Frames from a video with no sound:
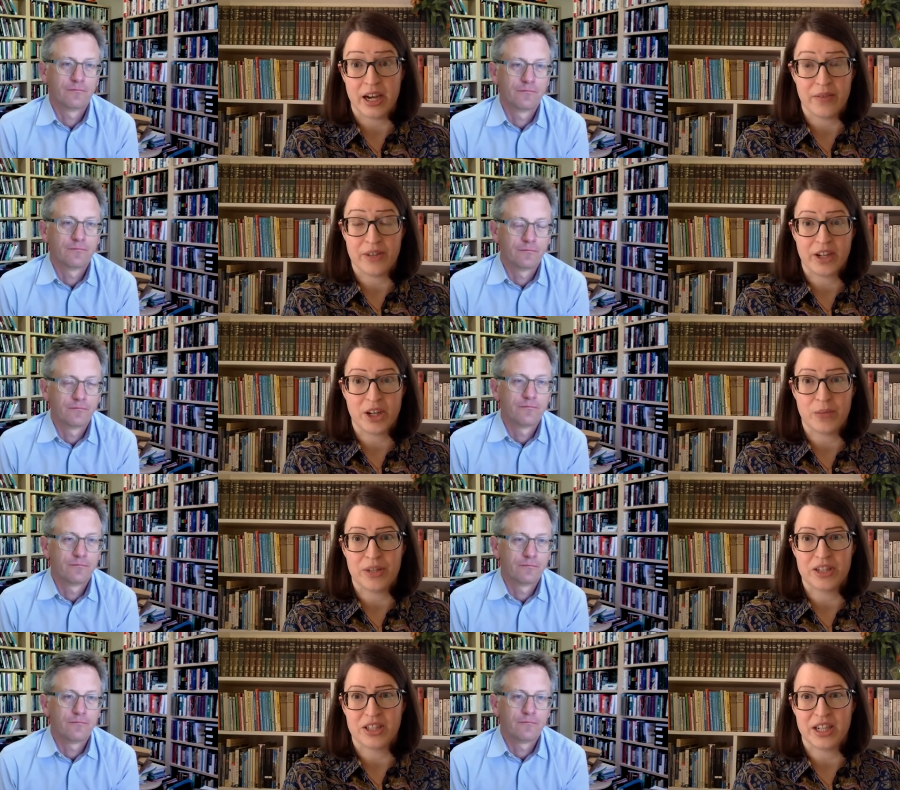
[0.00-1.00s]
Speaker 1: I'm very open
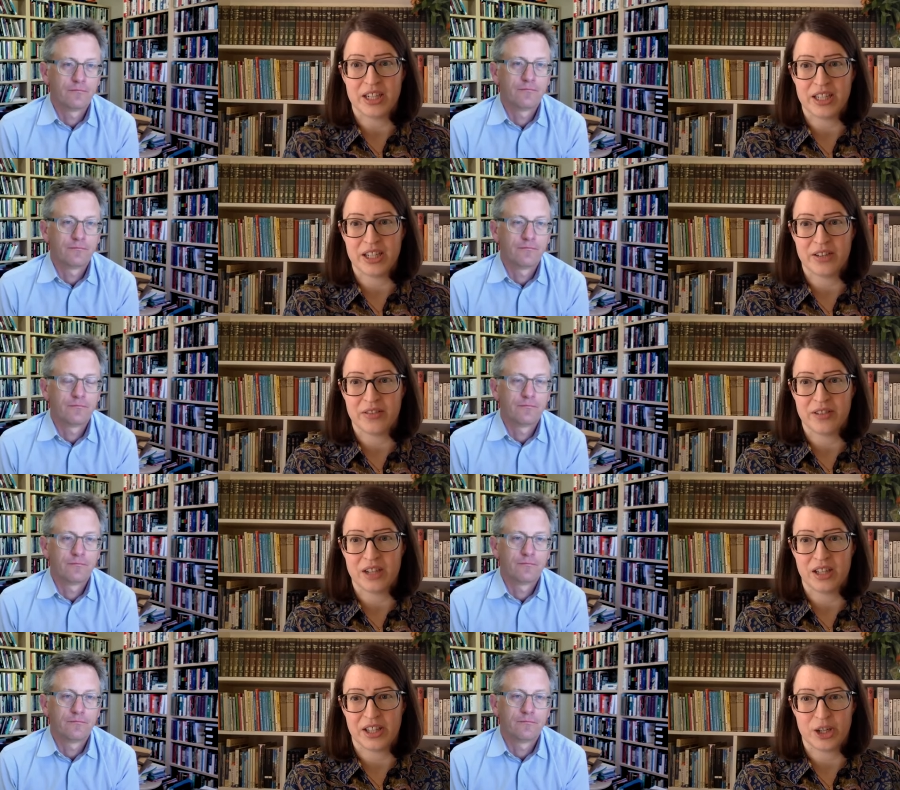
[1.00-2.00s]
to the idea of a
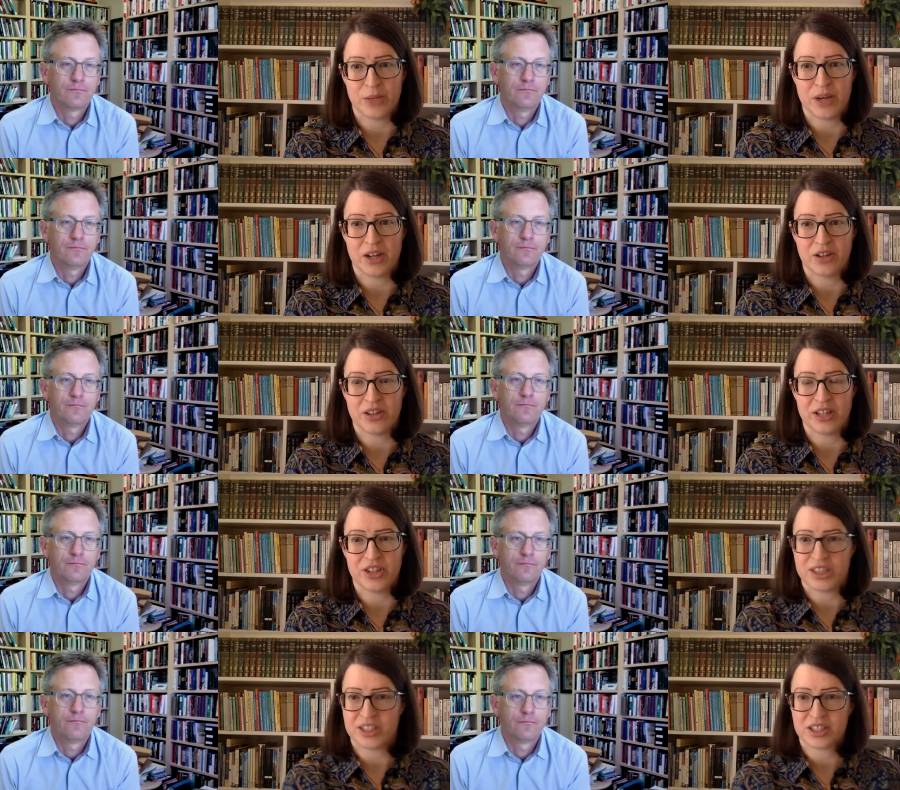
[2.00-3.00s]
linear model that
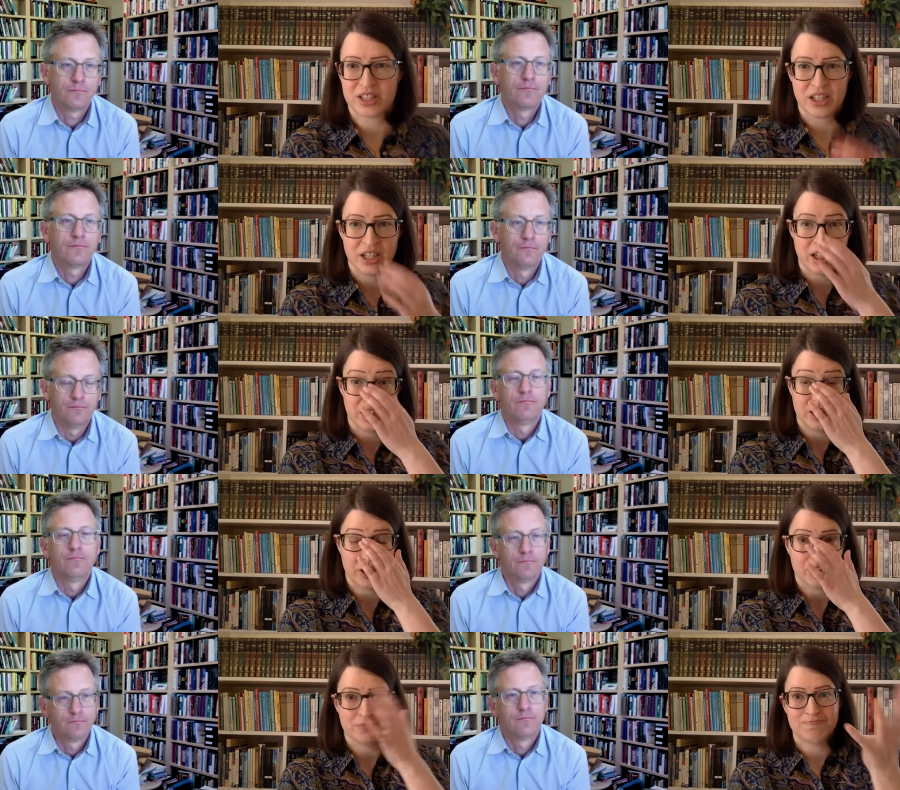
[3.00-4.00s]
just, you
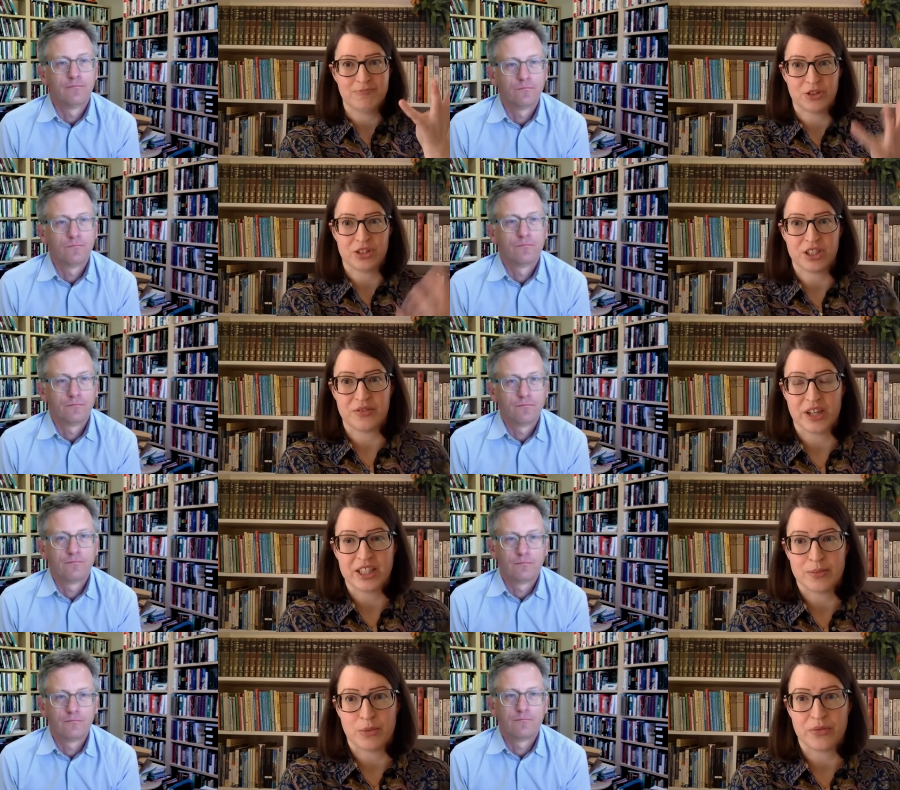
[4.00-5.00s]
know, uses very
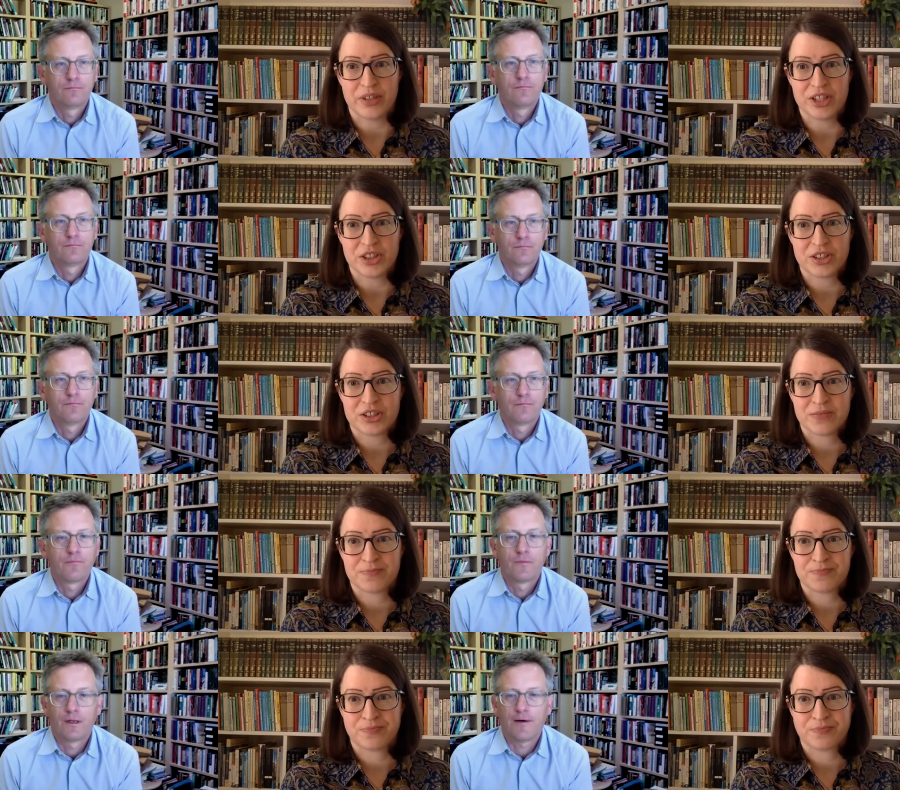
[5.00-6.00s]
simple features.
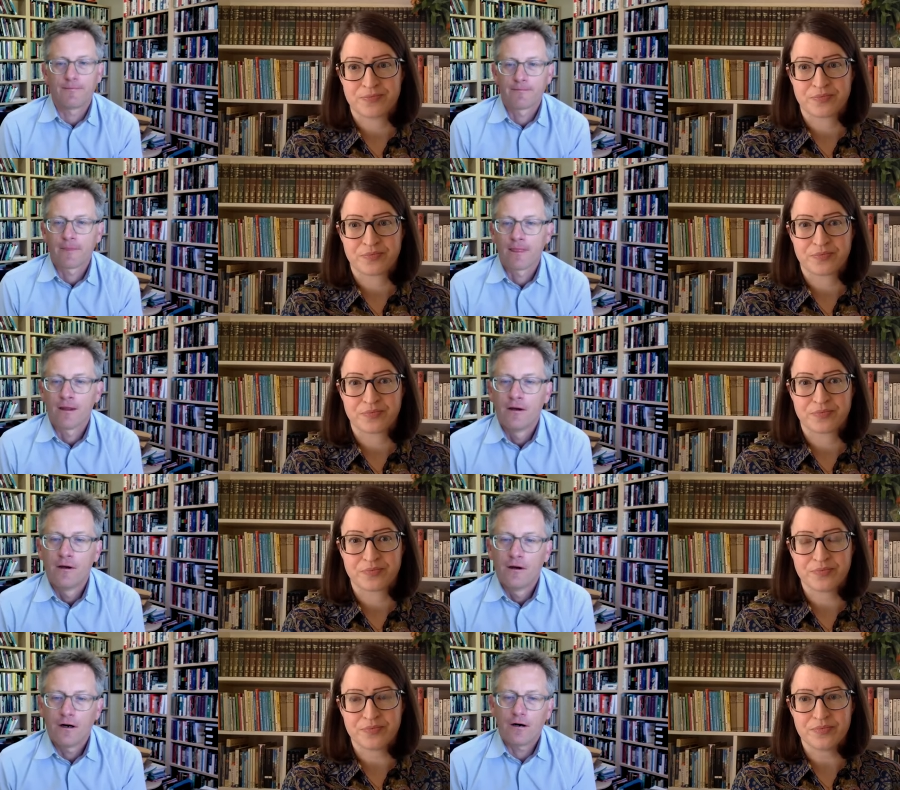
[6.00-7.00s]
Speaker 2: Yeah.
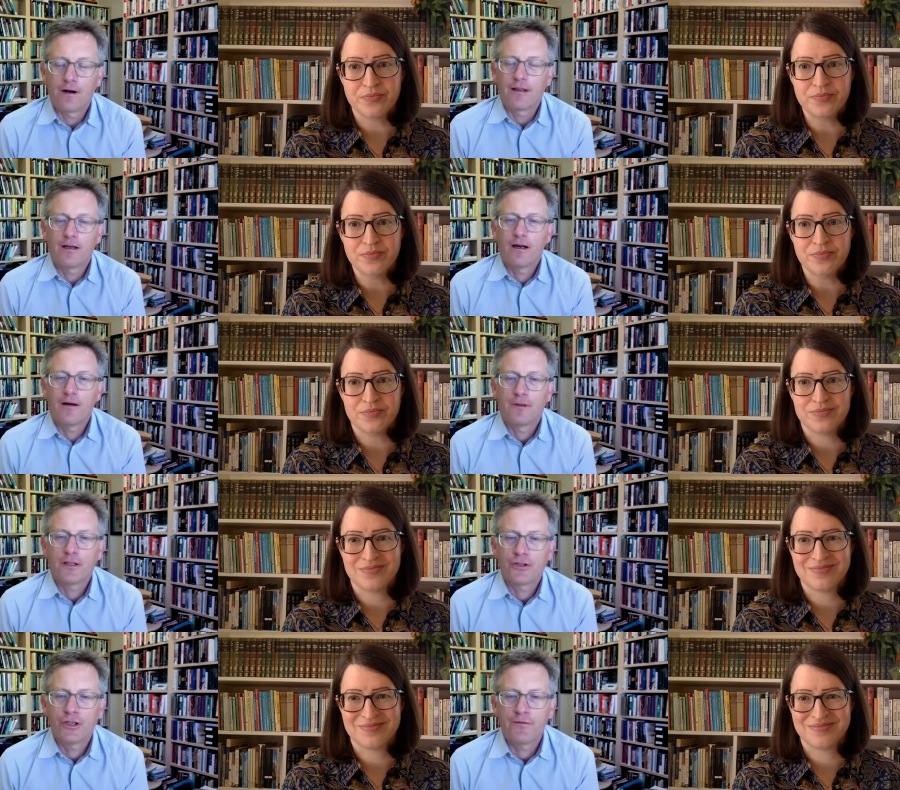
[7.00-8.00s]
All right,
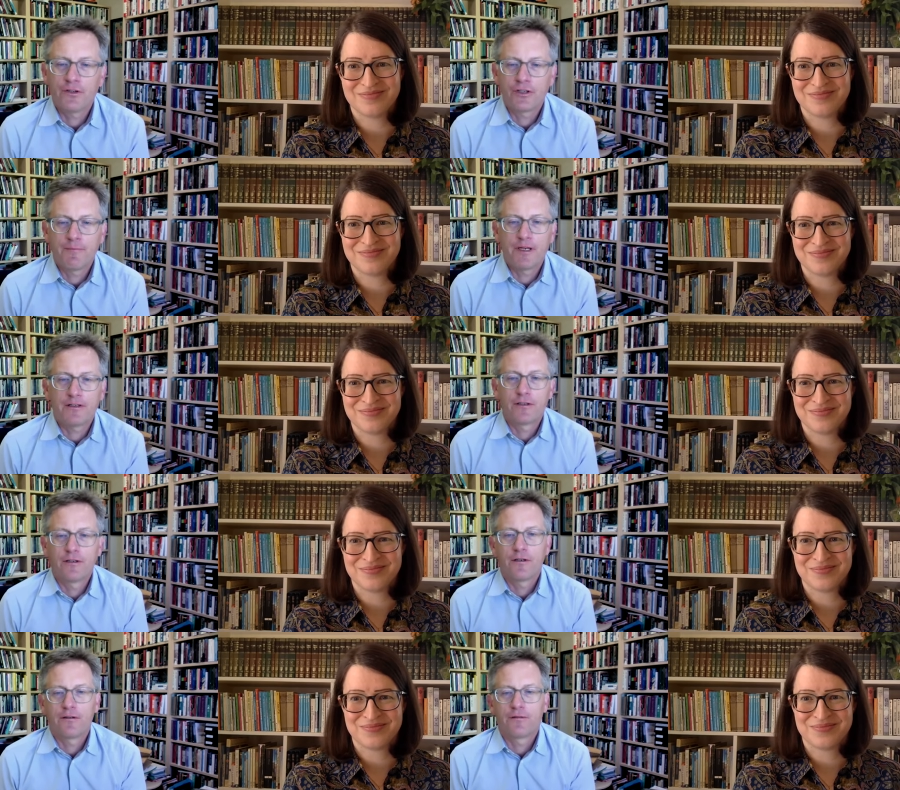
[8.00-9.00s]
let's shift just a bit
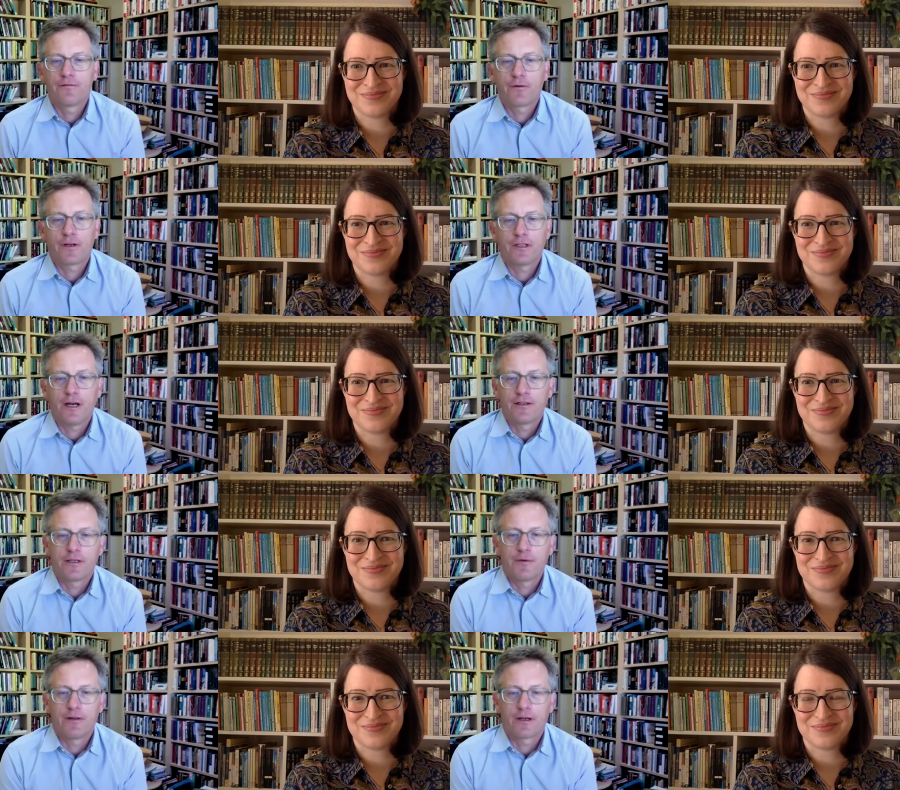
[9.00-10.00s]
to focus on some
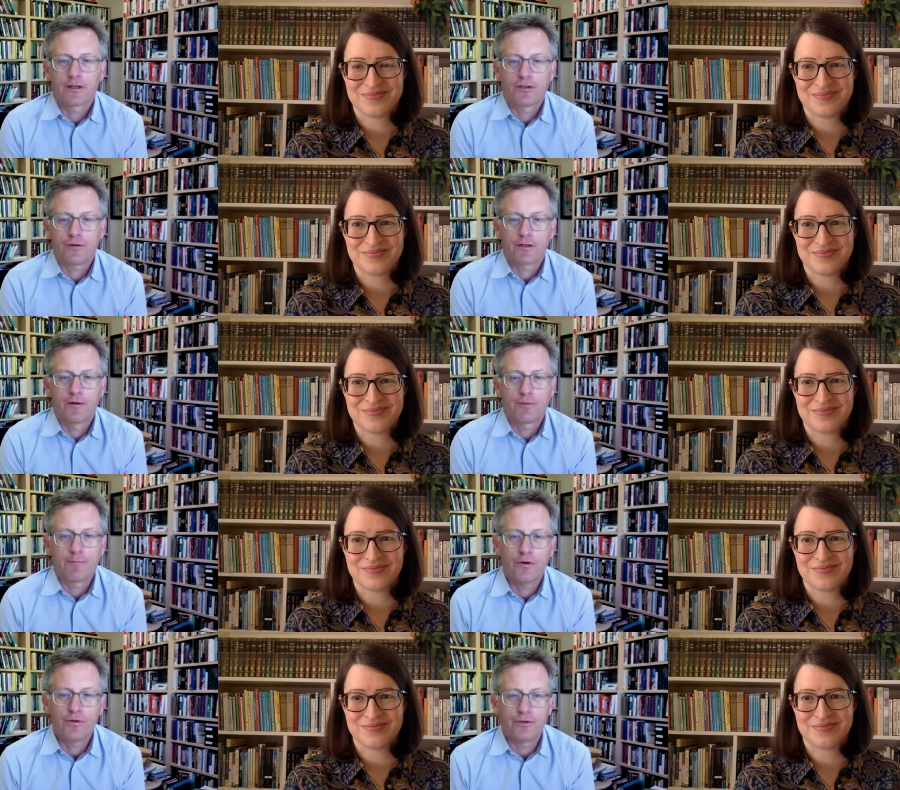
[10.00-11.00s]
of the constructive
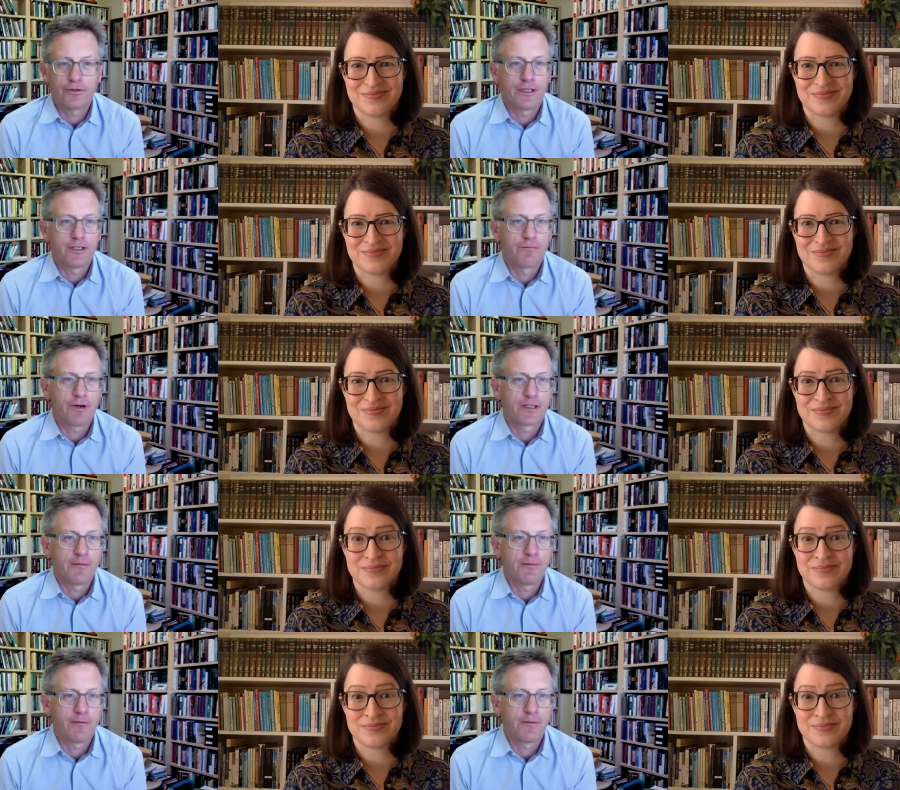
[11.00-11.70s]
proposals that you bring to